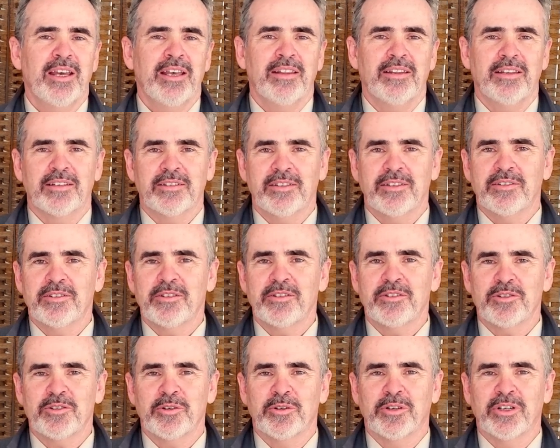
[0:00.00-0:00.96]
This is
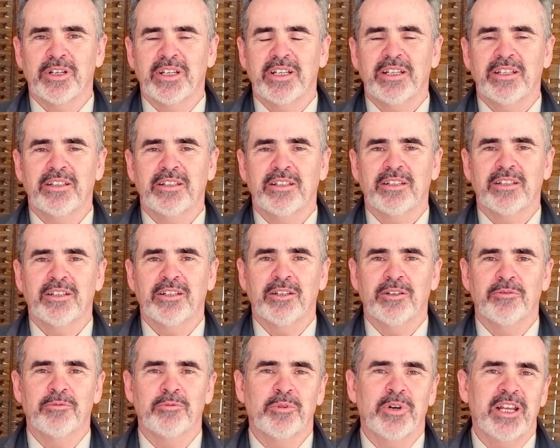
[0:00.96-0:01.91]
the story
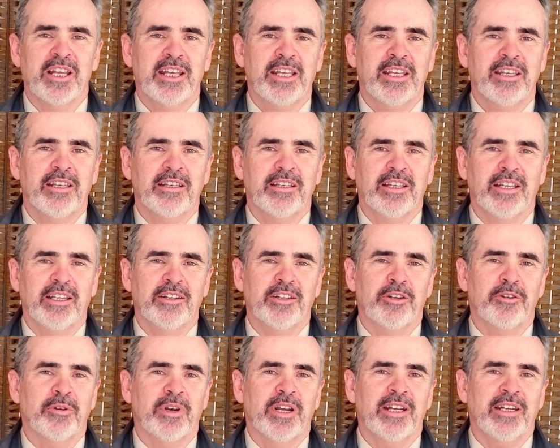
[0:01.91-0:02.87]
of Ray and
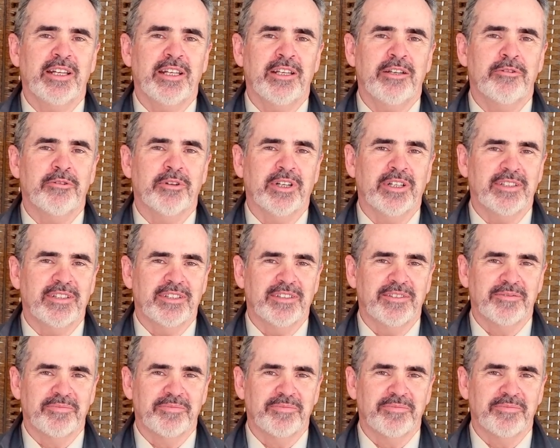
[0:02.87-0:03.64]
the great egret.